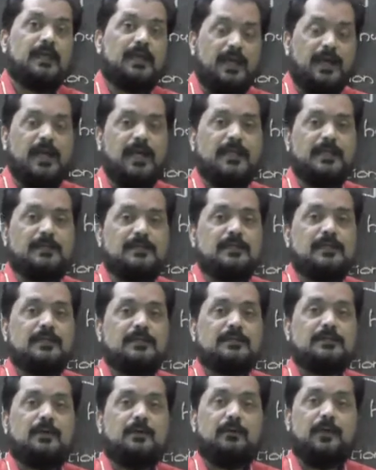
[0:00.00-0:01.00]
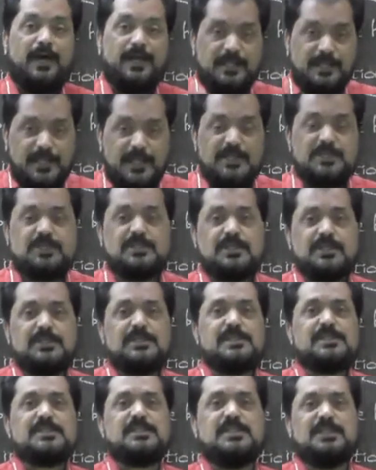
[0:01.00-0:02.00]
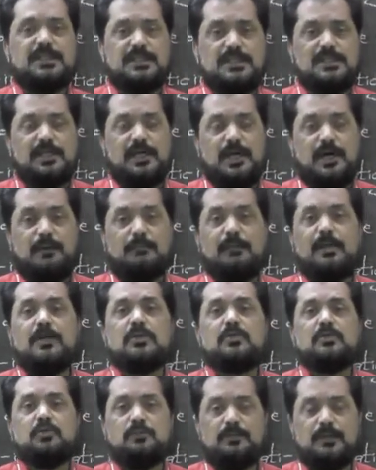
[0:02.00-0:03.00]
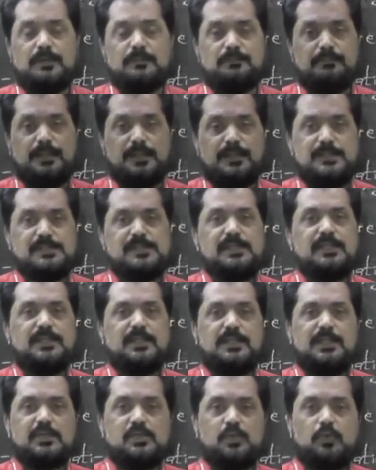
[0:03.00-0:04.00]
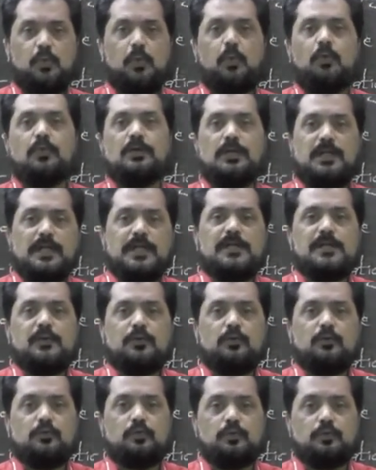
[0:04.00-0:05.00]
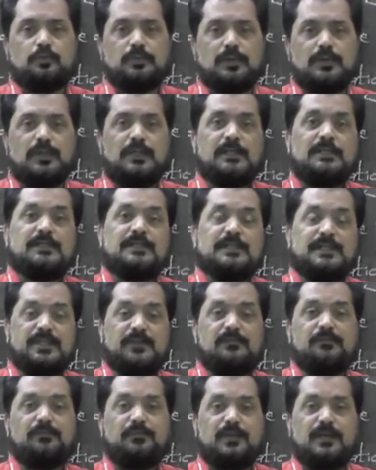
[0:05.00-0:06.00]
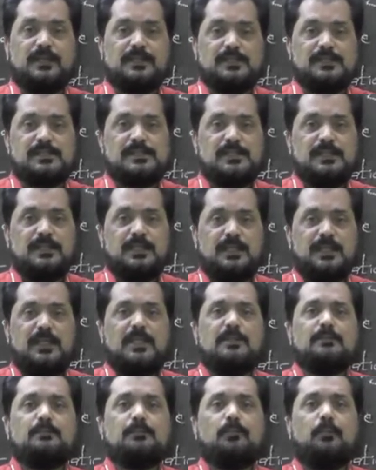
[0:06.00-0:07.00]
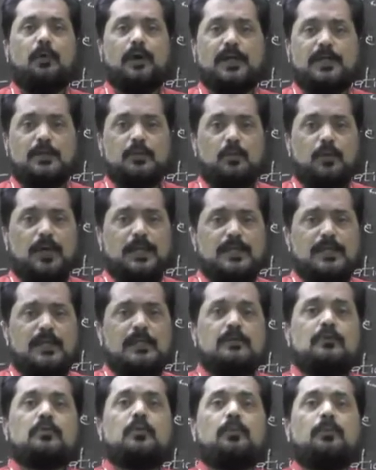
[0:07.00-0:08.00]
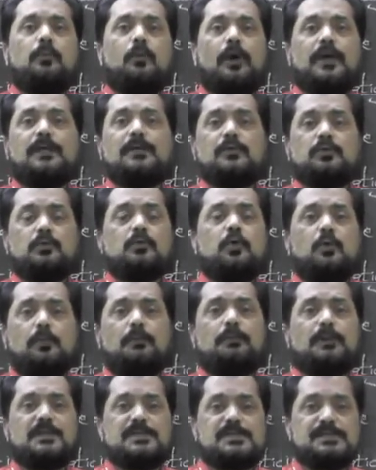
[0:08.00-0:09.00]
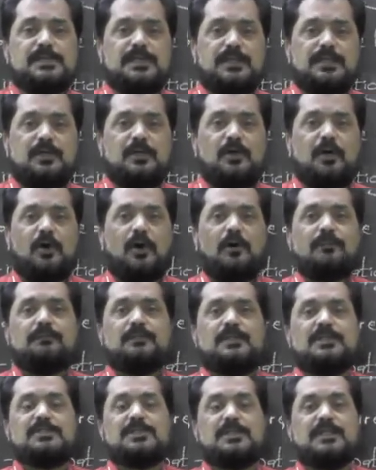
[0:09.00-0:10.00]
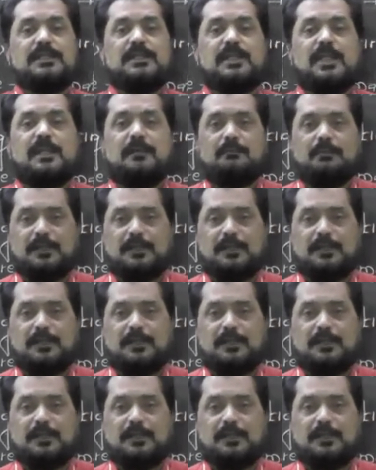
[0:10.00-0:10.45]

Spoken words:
and the variation seen among human beings is only due to the difference in 0.1 to 0.2% of the genetic